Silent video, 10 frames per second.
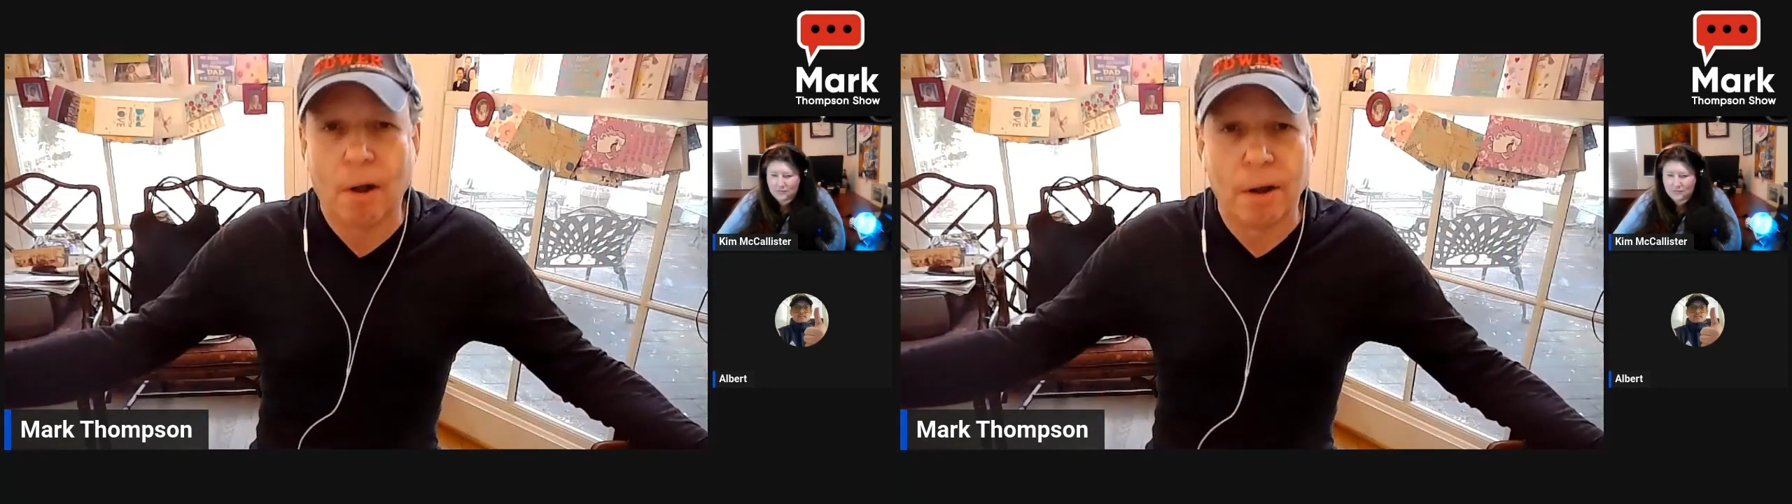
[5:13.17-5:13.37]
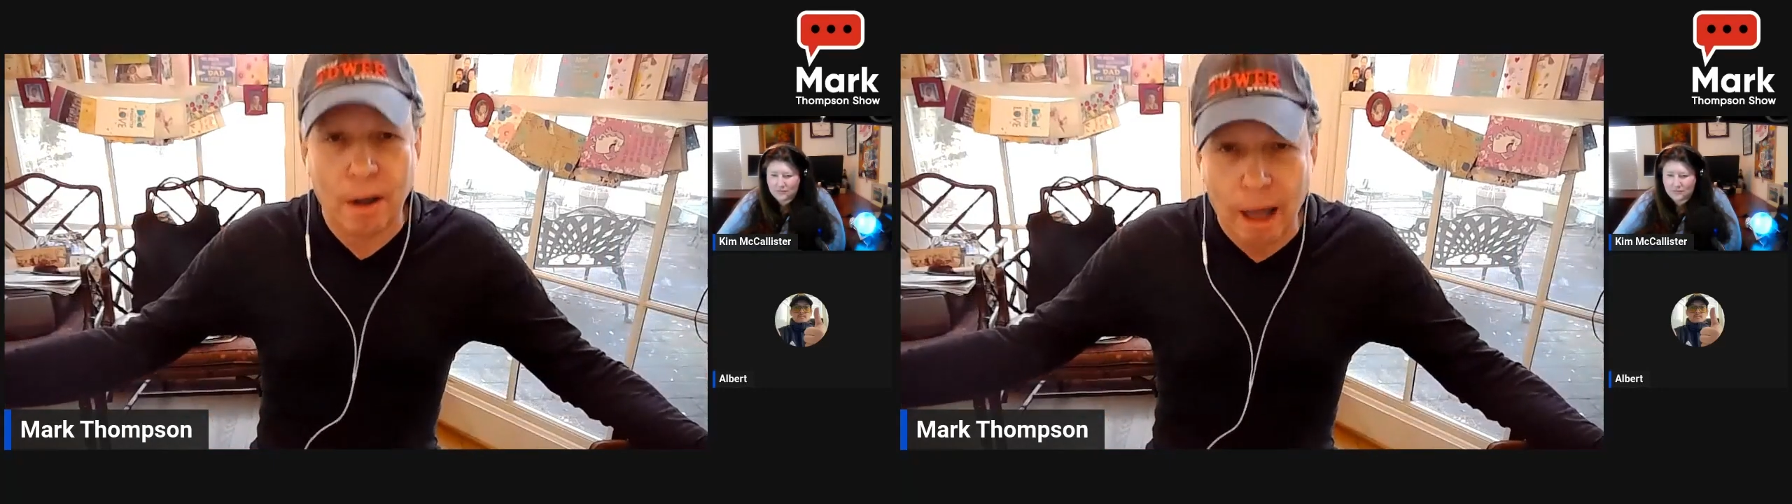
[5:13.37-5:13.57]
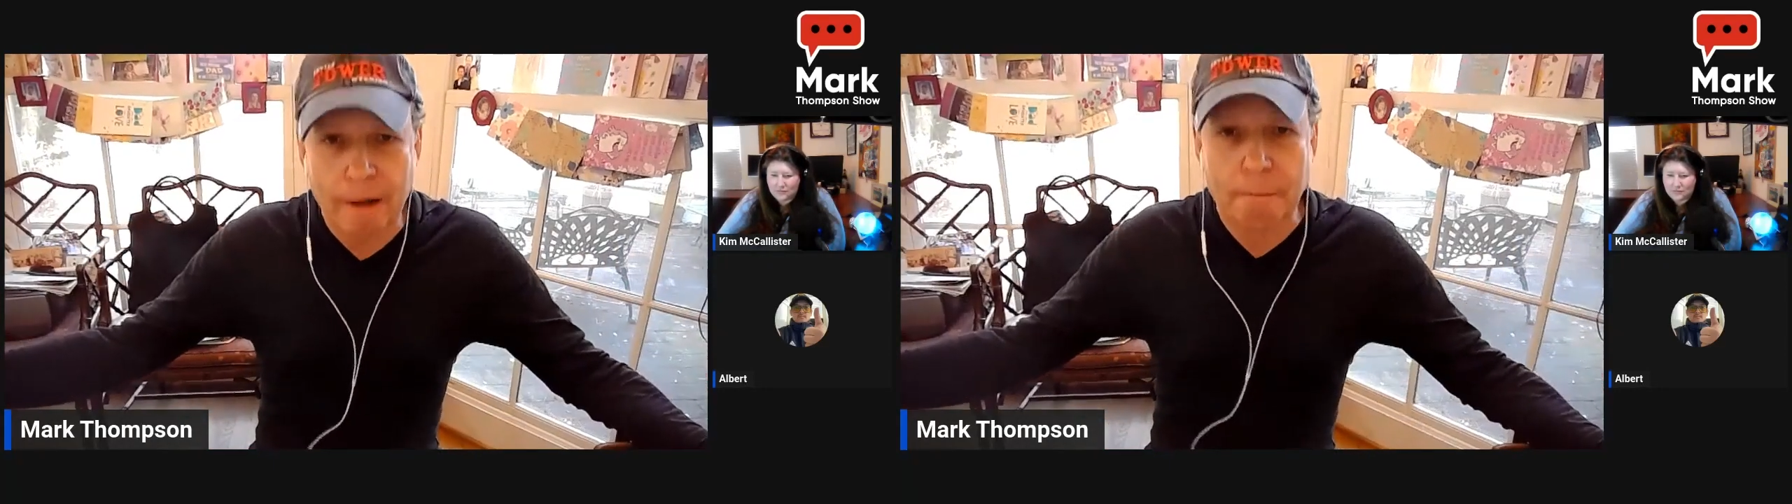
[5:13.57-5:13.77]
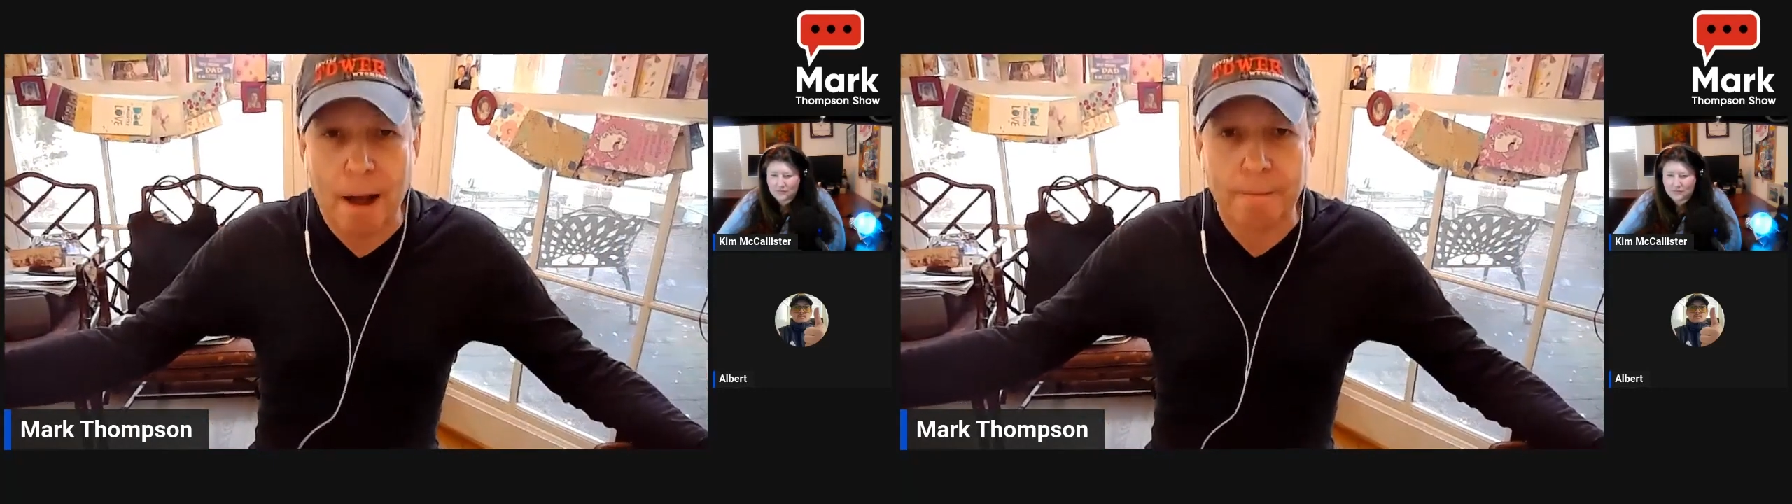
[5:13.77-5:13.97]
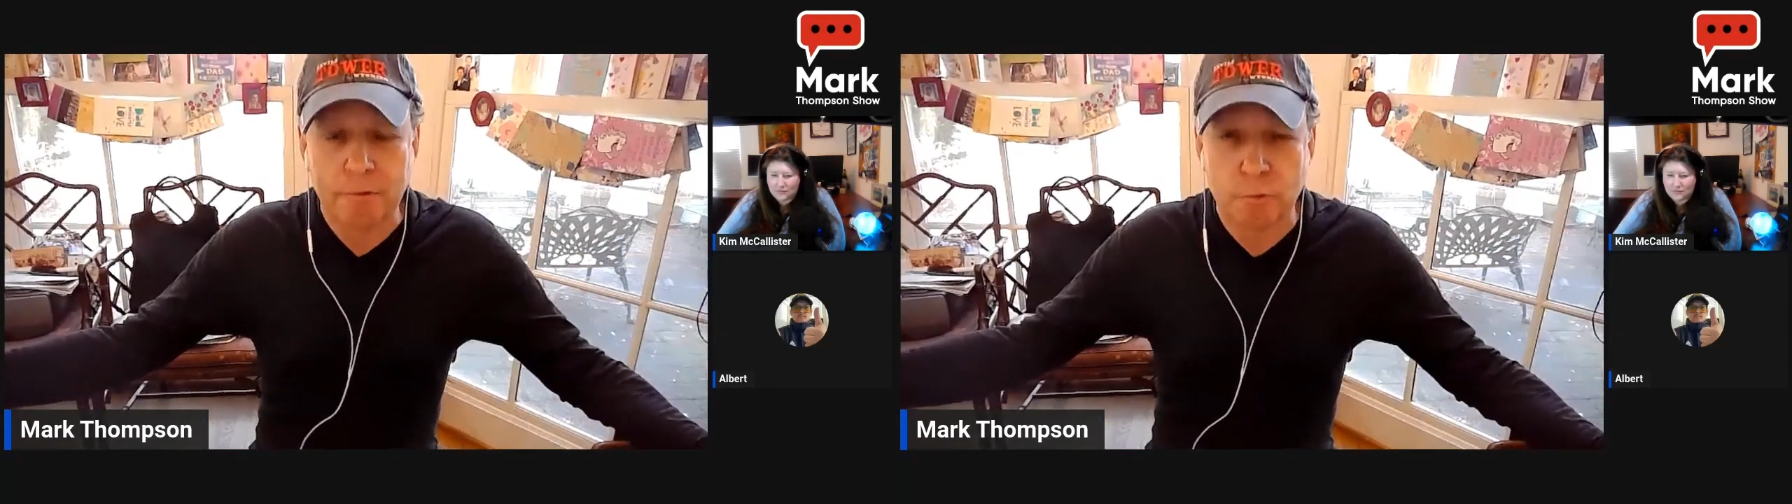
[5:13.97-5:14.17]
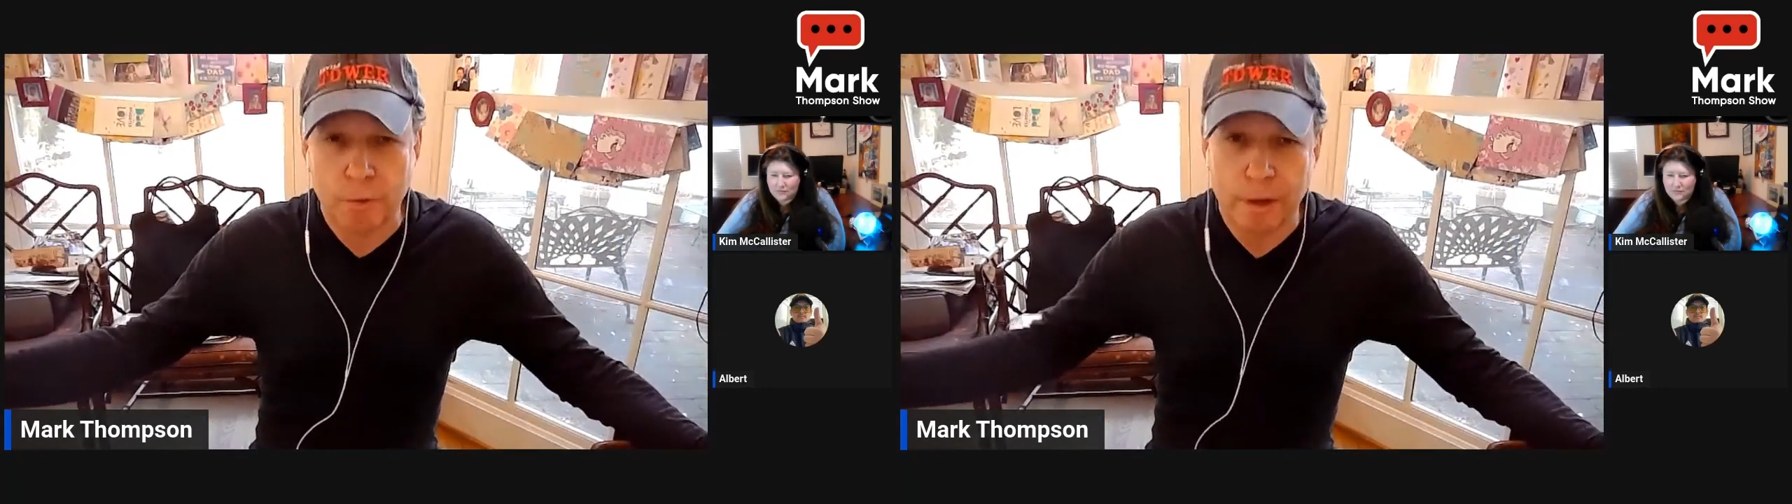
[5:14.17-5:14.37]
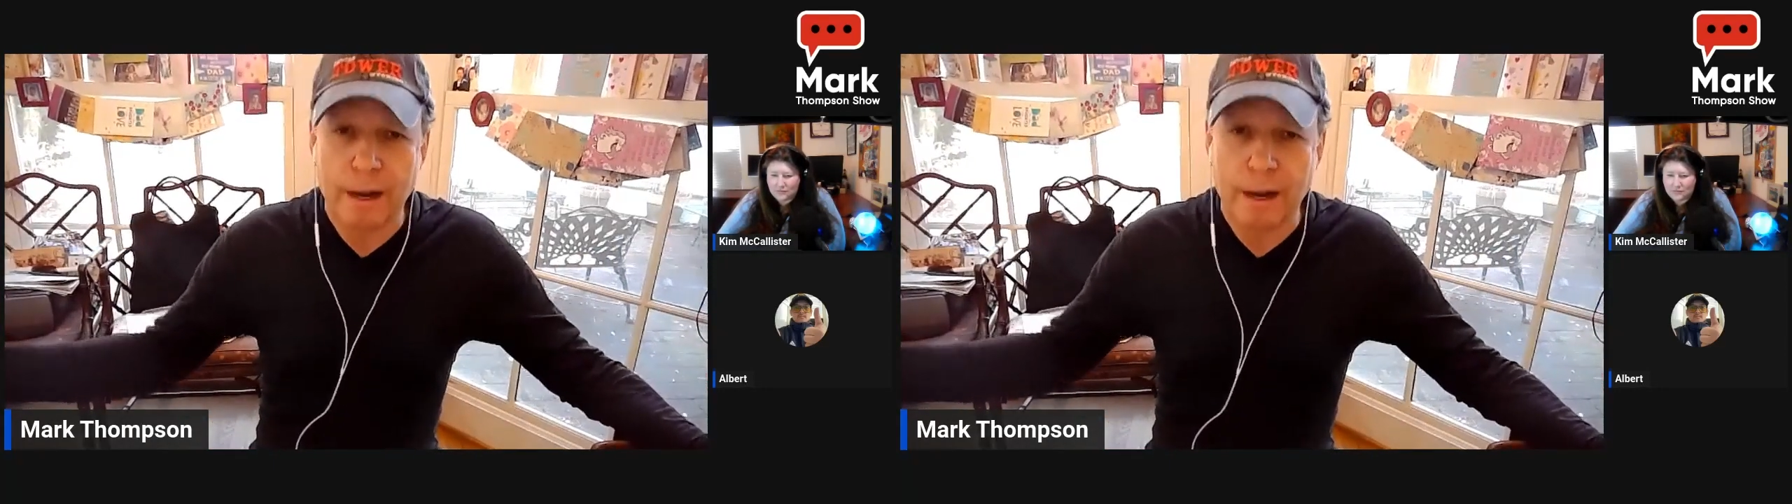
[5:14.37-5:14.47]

lot of problems with it,